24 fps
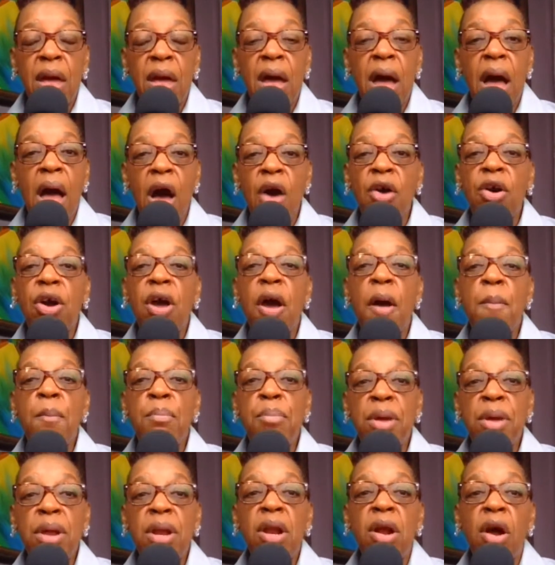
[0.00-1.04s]
How
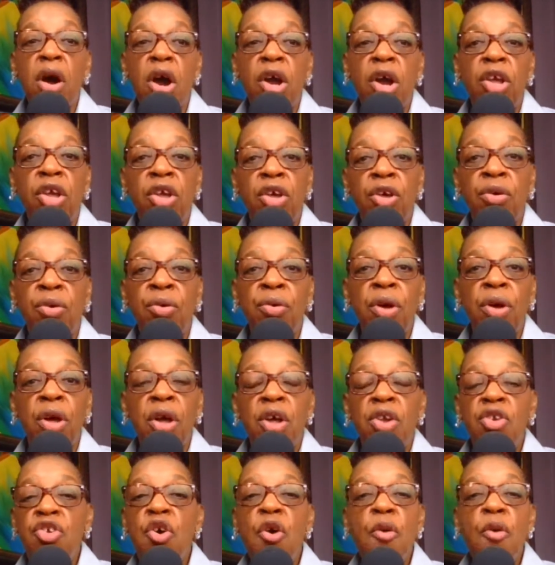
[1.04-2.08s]
committed are you
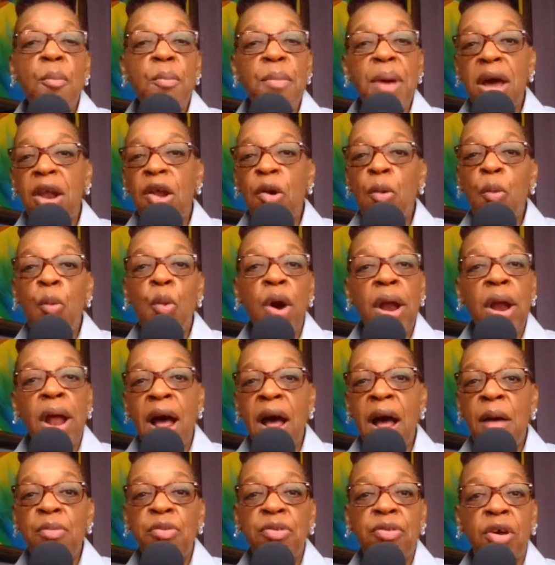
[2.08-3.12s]
no matter what
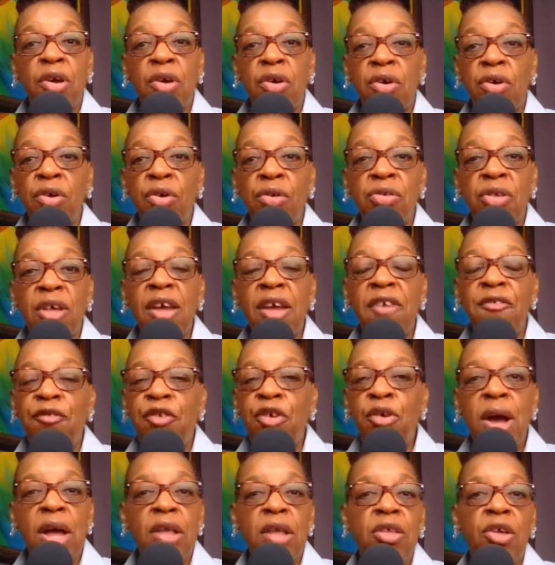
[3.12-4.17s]
obstacles? If
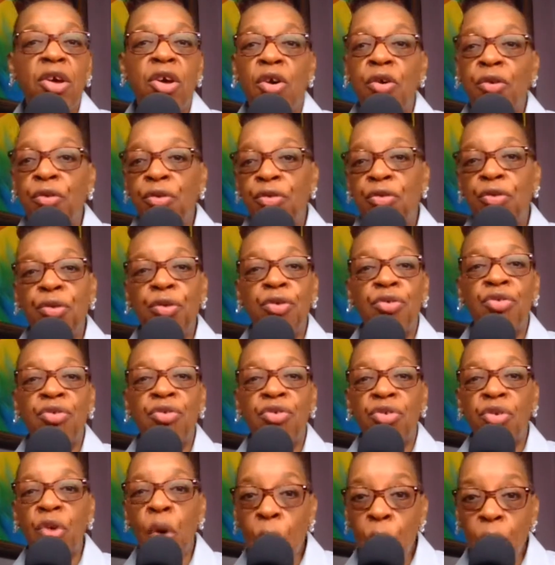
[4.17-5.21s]
you had to go through the
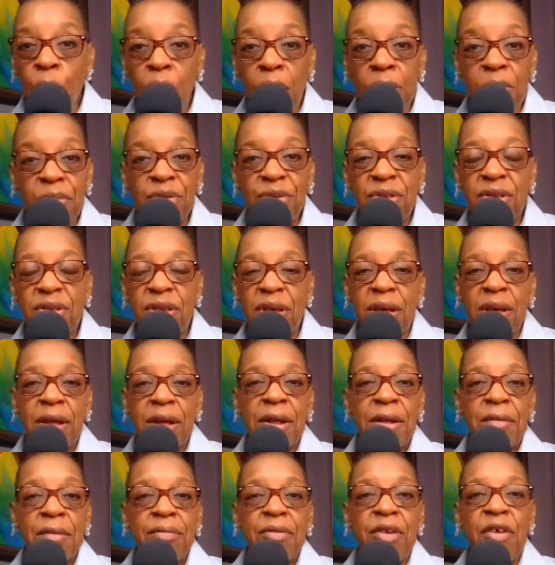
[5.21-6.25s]
storms,
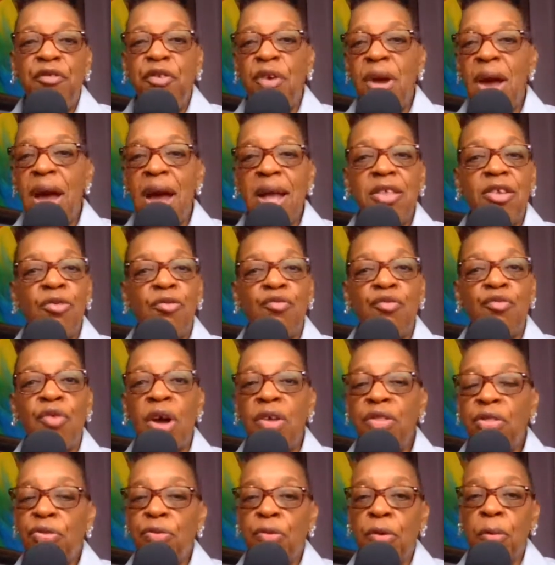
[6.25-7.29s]
if you had to
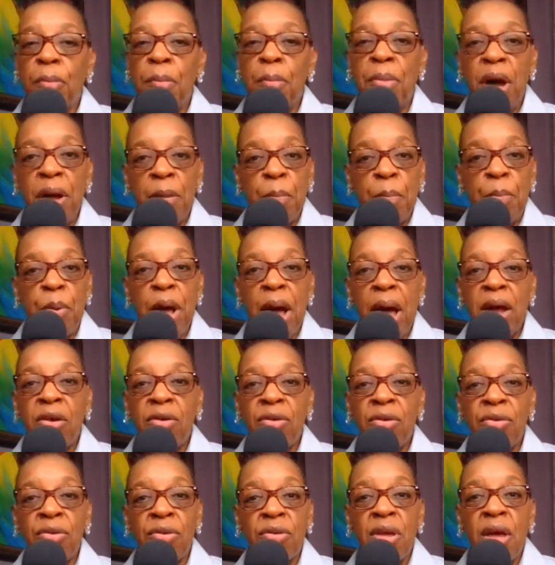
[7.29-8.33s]
run through mud
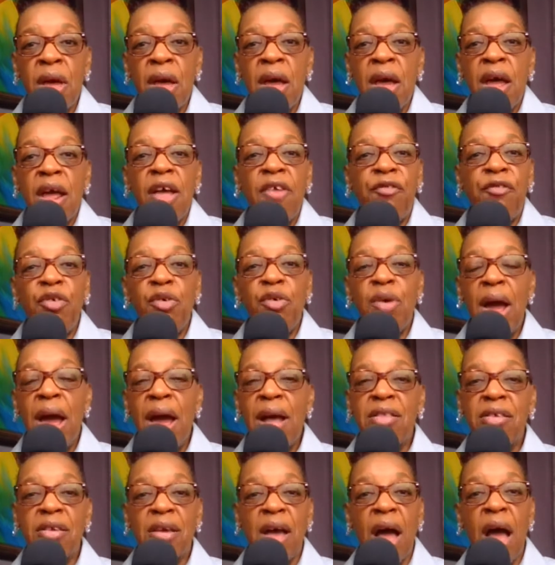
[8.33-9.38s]
puddles, if you
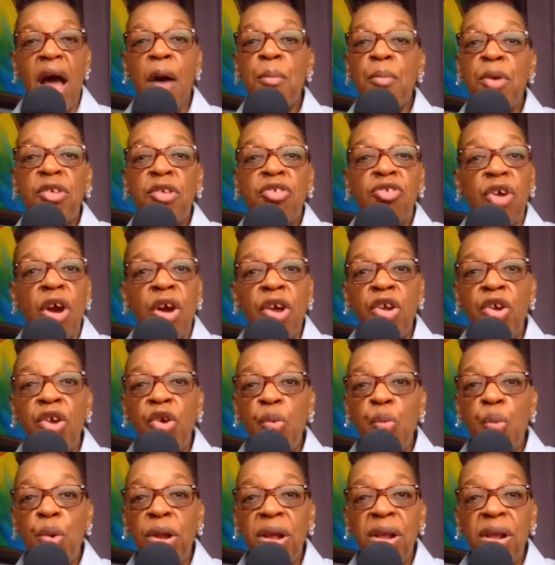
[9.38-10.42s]
had to, how much are
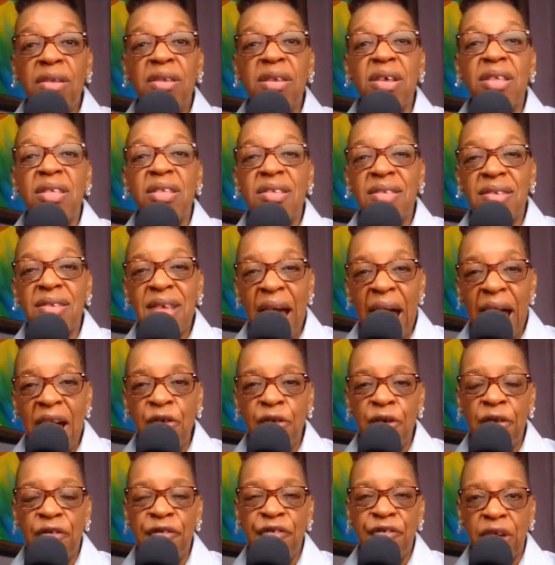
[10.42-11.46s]
you willing to
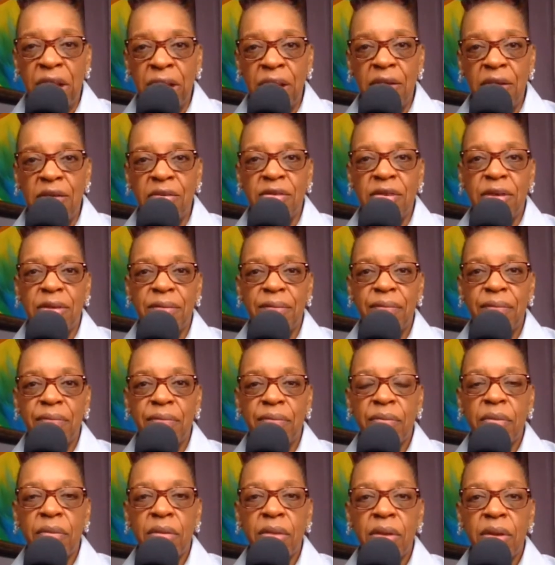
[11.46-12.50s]
sacrifice
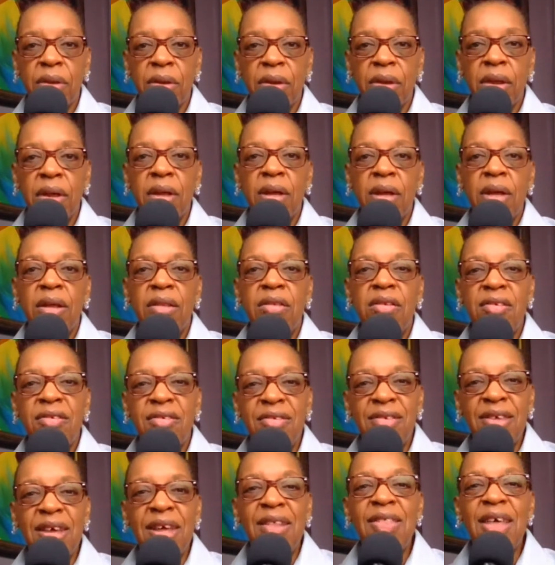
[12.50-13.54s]
to
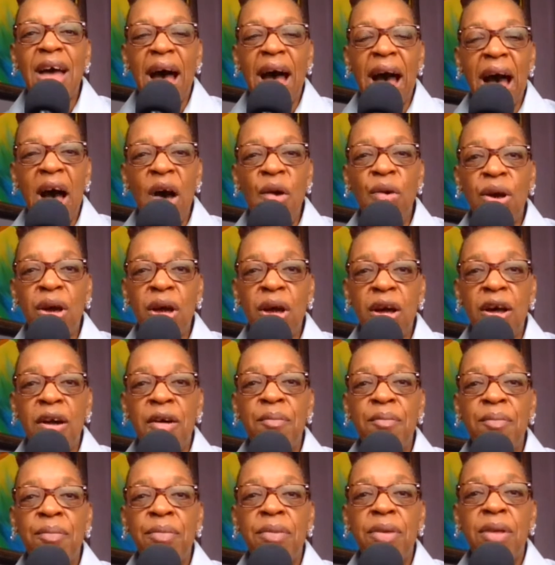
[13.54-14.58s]
see the
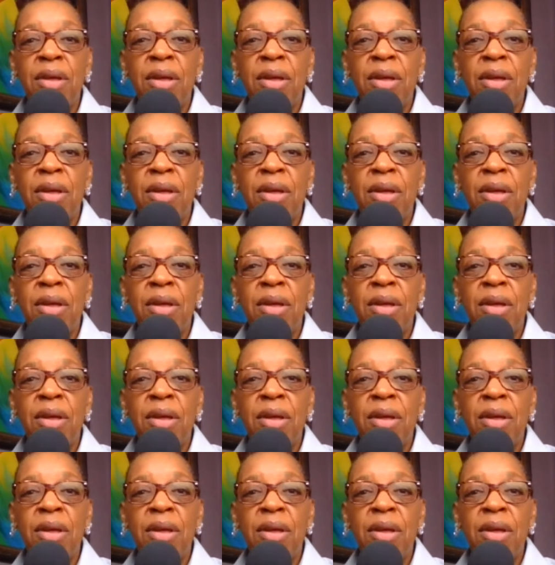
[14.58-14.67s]
outcome